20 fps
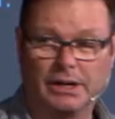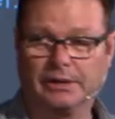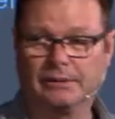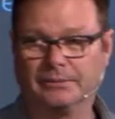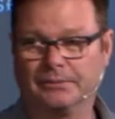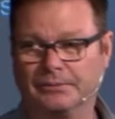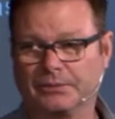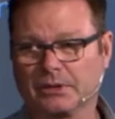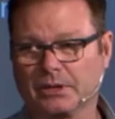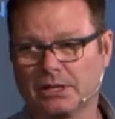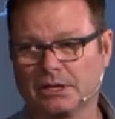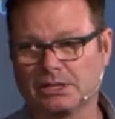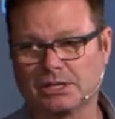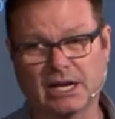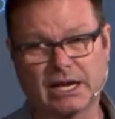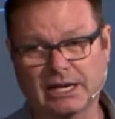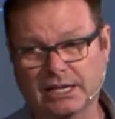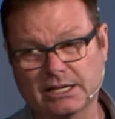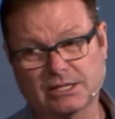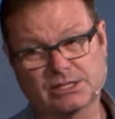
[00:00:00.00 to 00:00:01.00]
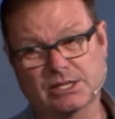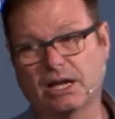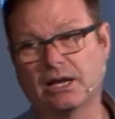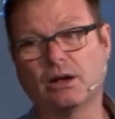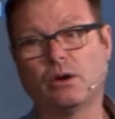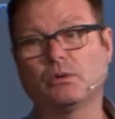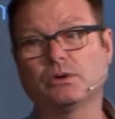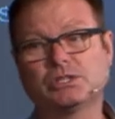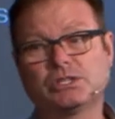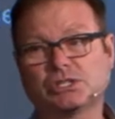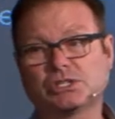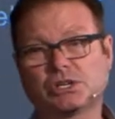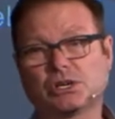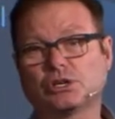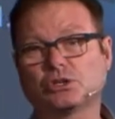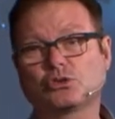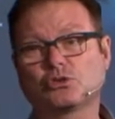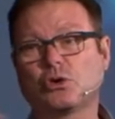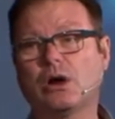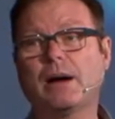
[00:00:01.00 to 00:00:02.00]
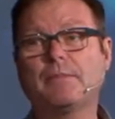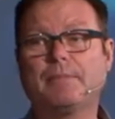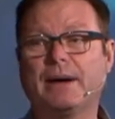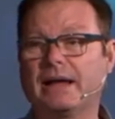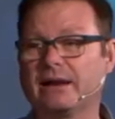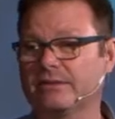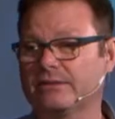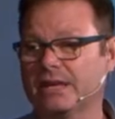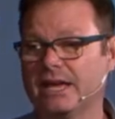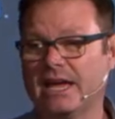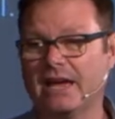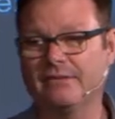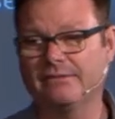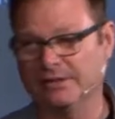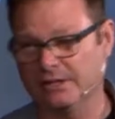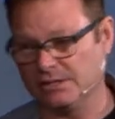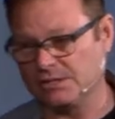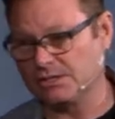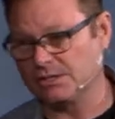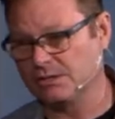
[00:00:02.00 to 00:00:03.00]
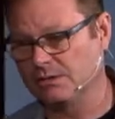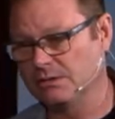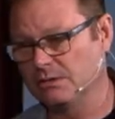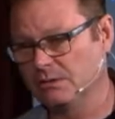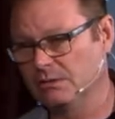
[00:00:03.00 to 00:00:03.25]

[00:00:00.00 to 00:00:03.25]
it. It's like it's not always just going to drop out of the heavens.